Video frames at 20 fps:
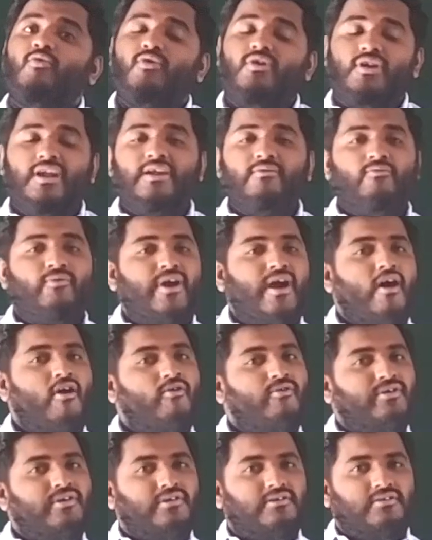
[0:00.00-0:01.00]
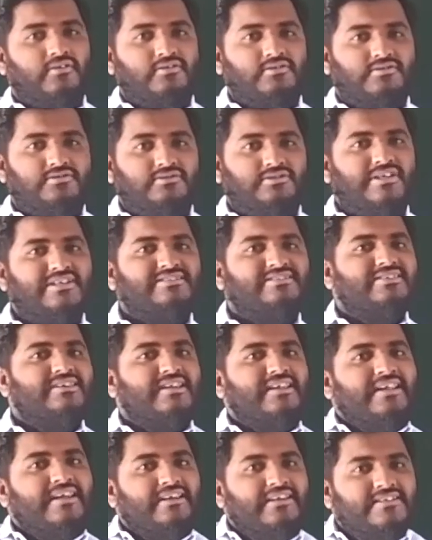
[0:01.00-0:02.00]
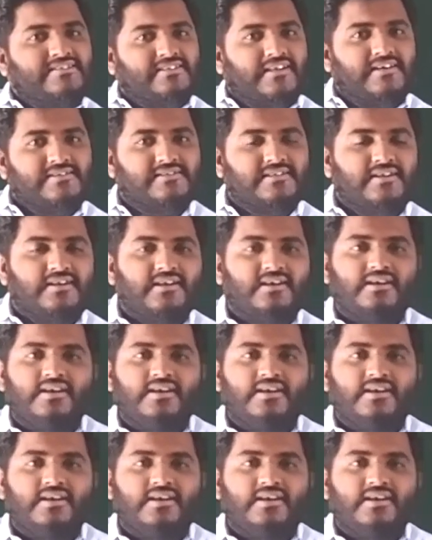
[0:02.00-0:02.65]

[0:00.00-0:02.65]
we have just earlier discussed